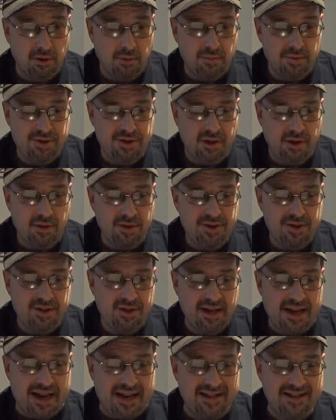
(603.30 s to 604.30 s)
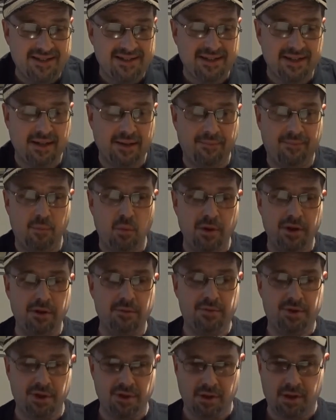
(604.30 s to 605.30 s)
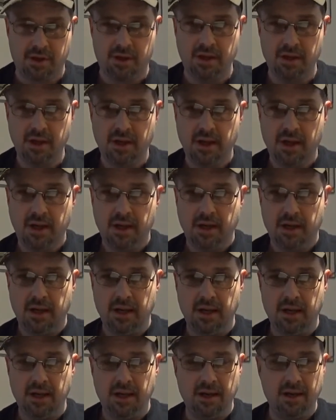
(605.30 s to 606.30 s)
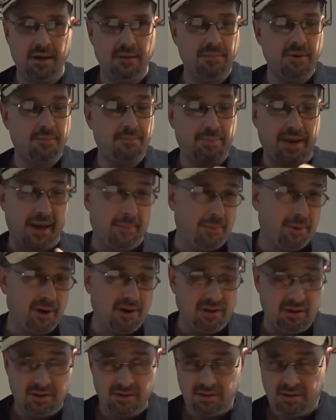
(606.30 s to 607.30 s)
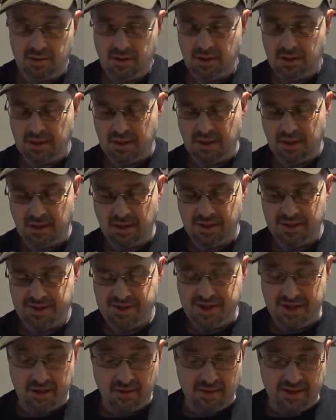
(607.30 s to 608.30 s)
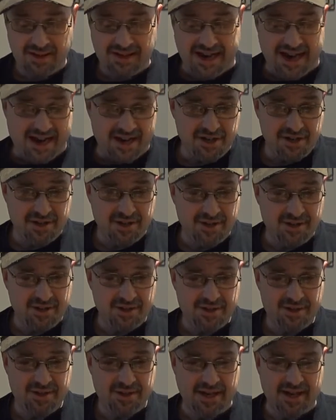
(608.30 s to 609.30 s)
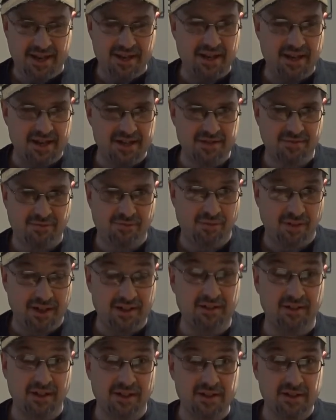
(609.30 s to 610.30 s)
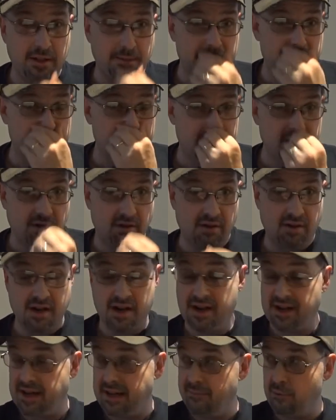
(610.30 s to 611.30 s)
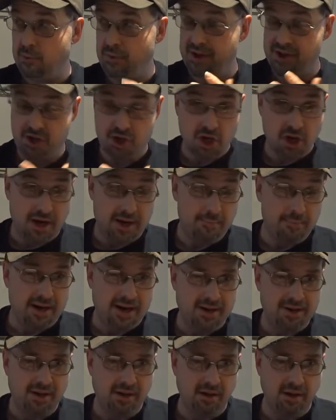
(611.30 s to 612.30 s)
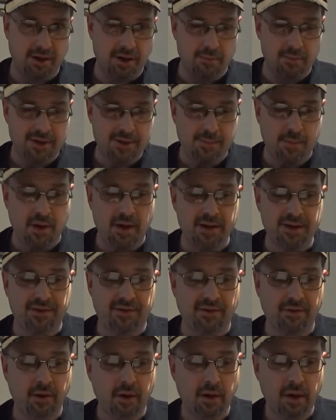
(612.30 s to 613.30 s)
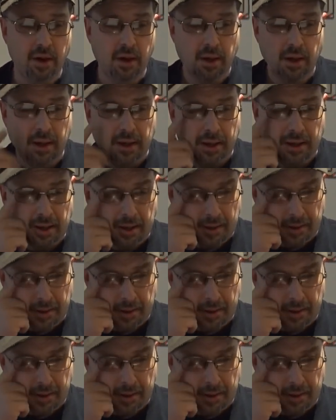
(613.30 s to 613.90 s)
results as when you took pepper, cigarette ashes, anything that has a flake-like substance, all kind of gave you the shine back, the glitter response. You